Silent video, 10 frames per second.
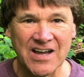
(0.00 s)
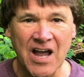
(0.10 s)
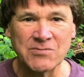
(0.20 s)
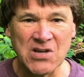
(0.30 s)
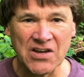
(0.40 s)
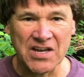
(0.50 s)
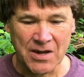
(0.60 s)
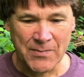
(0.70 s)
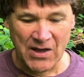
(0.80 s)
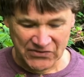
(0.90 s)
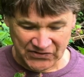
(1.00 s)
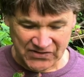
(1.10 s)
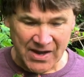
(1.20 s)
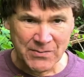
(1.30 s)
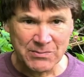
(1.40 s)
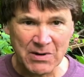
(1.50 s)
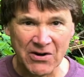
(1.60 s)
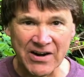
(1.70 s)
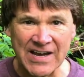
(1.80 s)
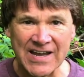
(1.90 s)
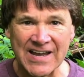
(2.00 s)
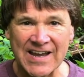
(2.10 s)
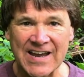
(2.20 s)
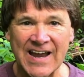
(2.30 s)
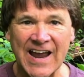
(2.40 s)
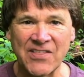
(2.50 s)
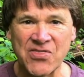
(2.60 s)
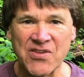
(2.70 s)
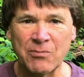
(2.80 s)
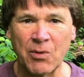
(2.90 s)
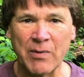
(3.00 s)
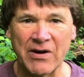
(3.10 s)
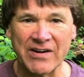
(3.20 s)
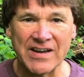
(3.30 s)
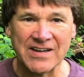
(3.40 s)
I'm talking about salmonberry and thimbleberry.